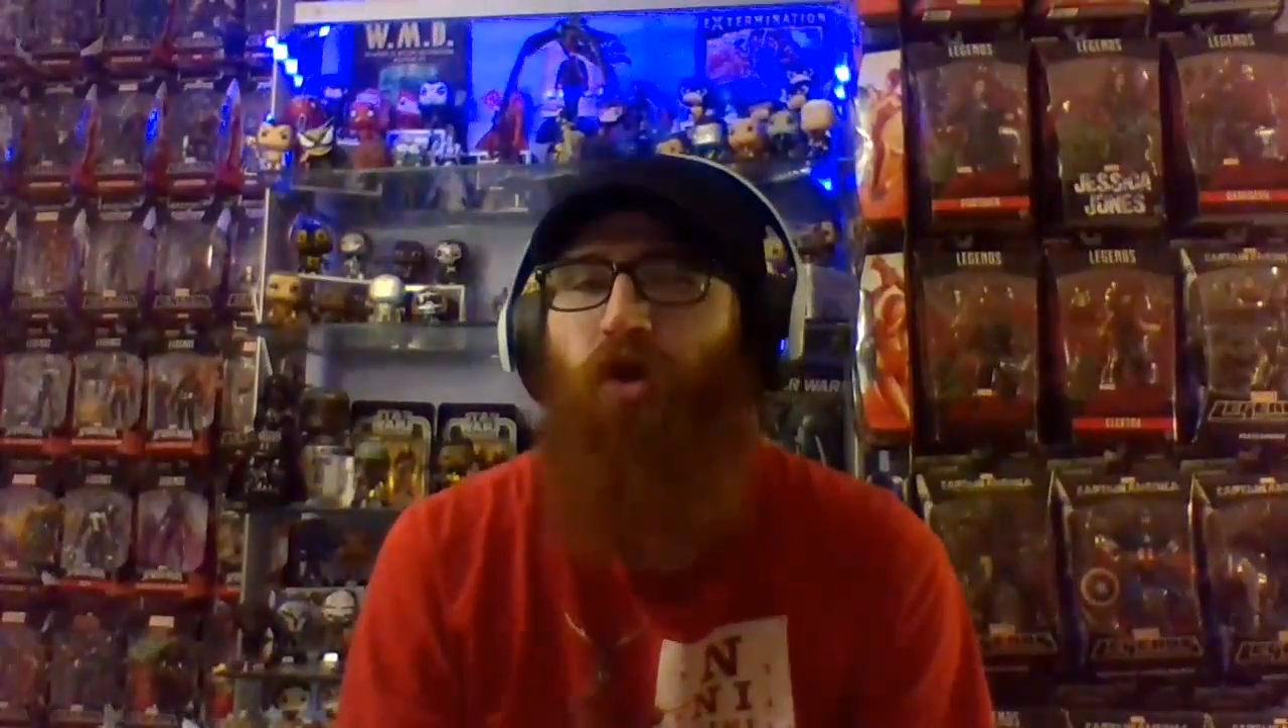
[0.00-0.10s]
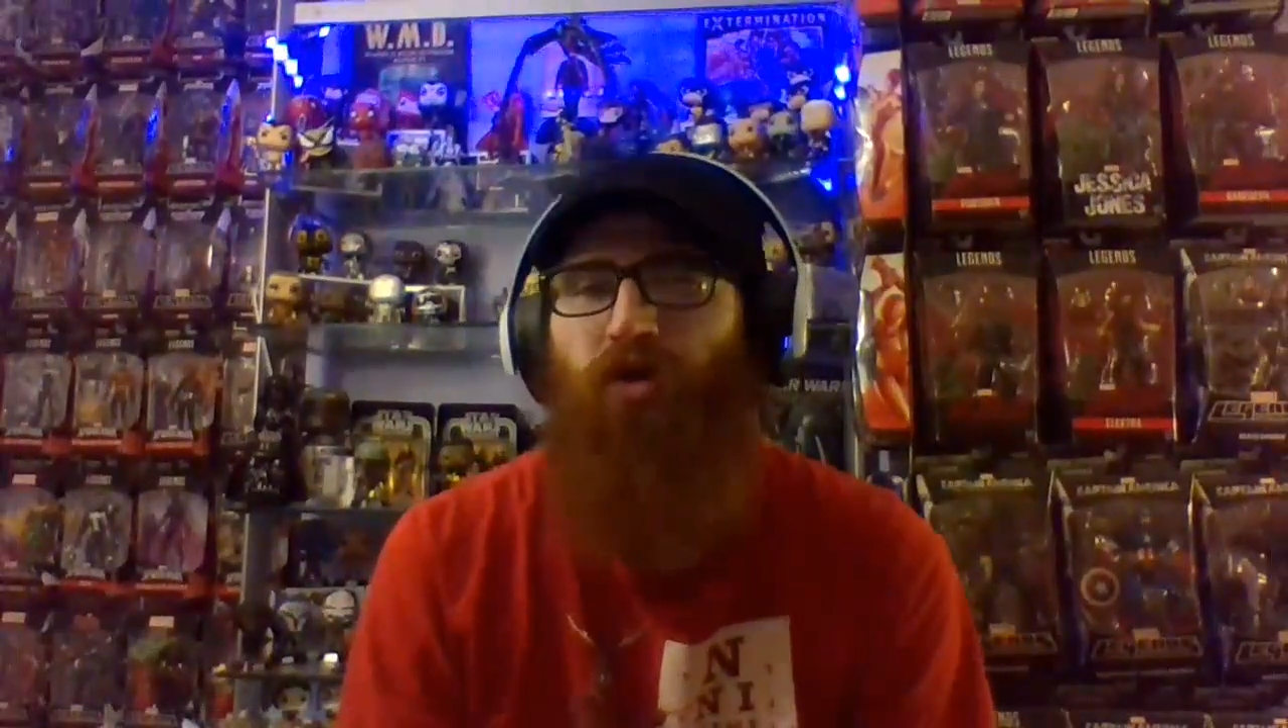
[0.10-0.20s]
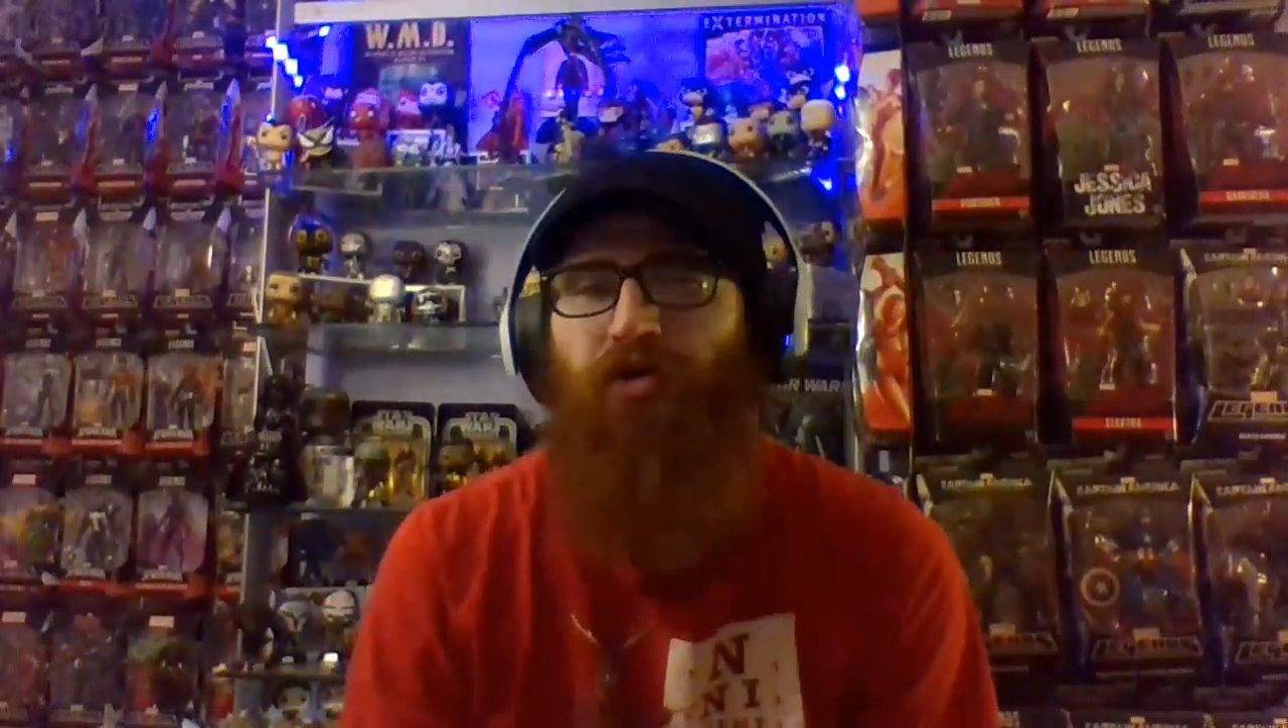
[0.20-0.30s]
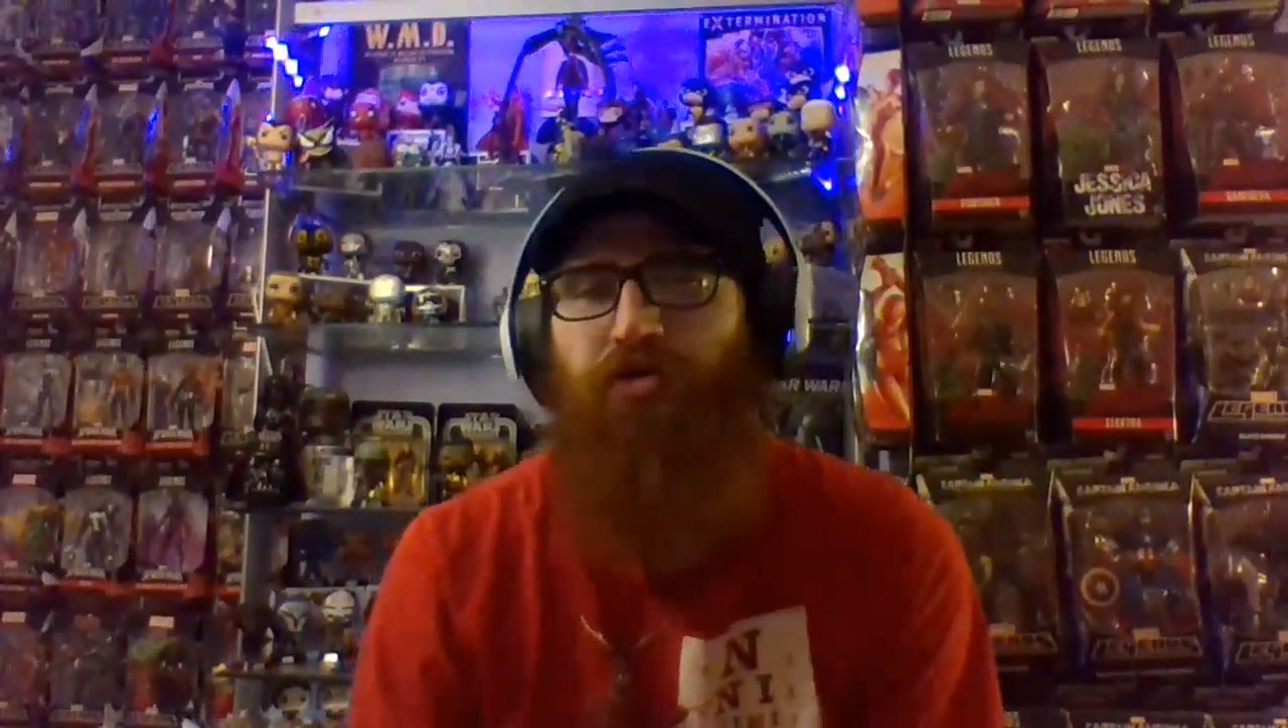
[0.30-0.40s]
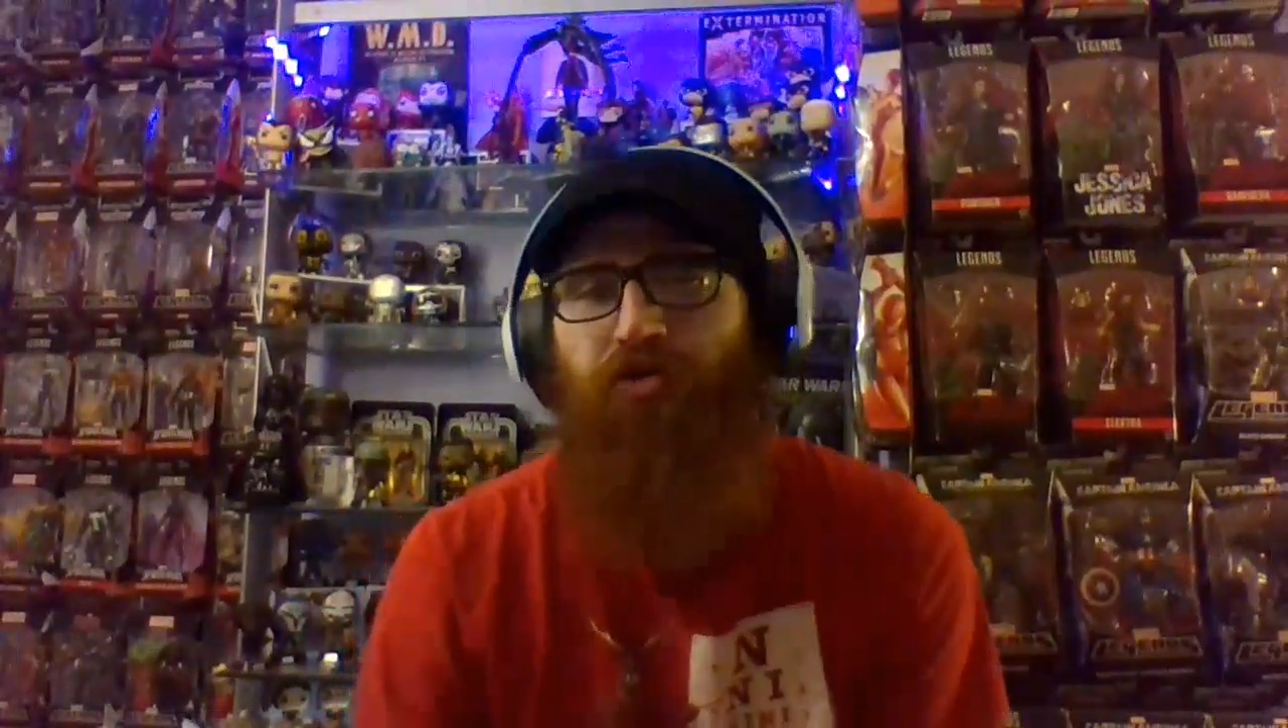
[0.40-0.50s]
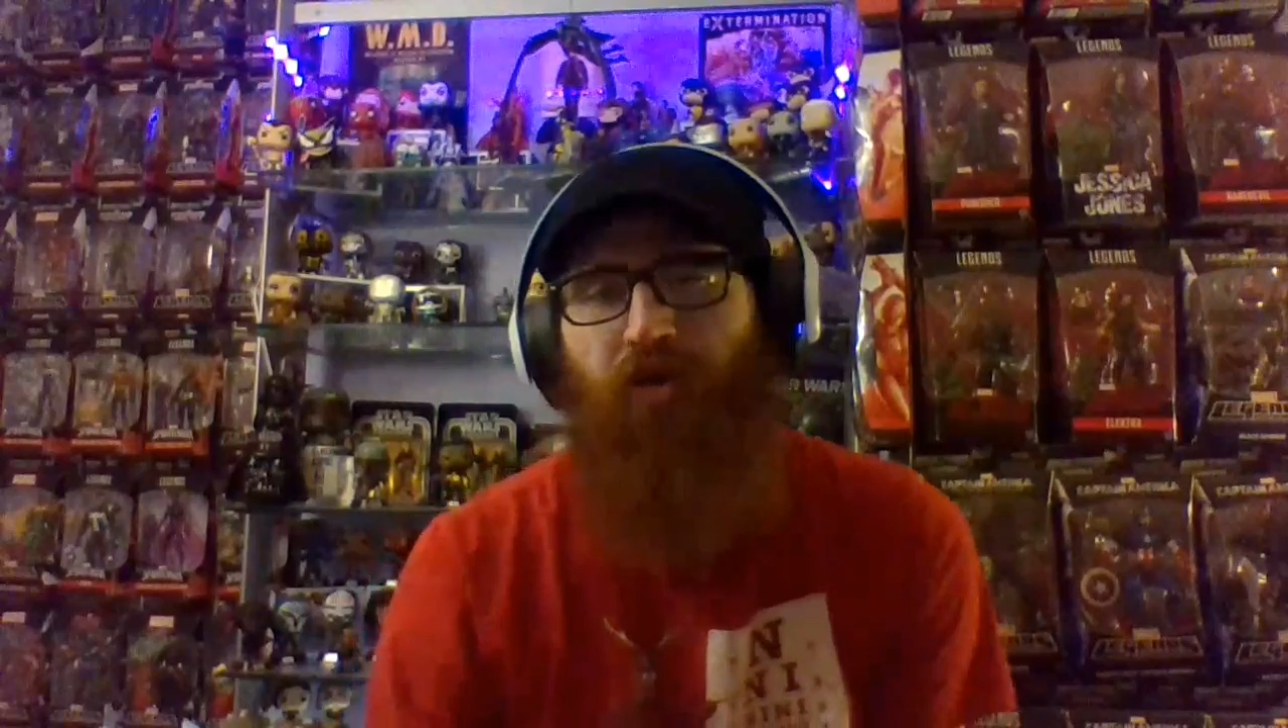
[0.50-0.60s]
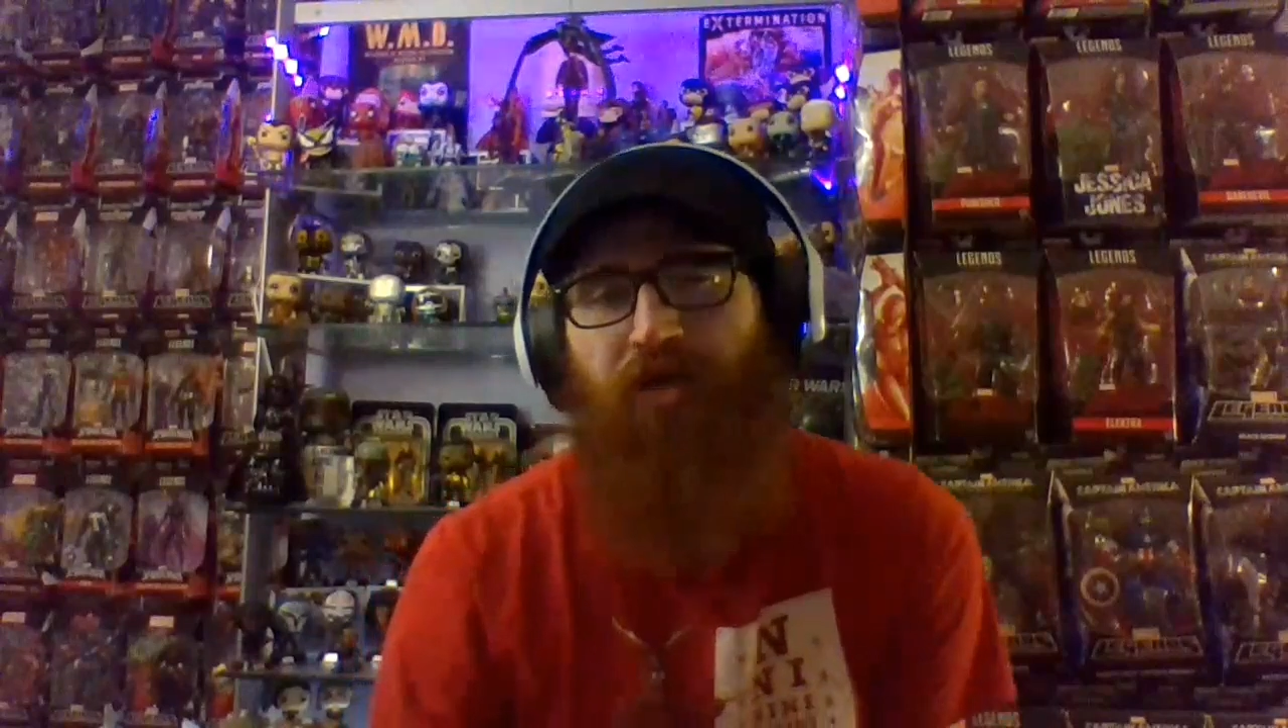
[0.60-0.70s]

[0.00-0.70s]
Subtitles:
all enjoyed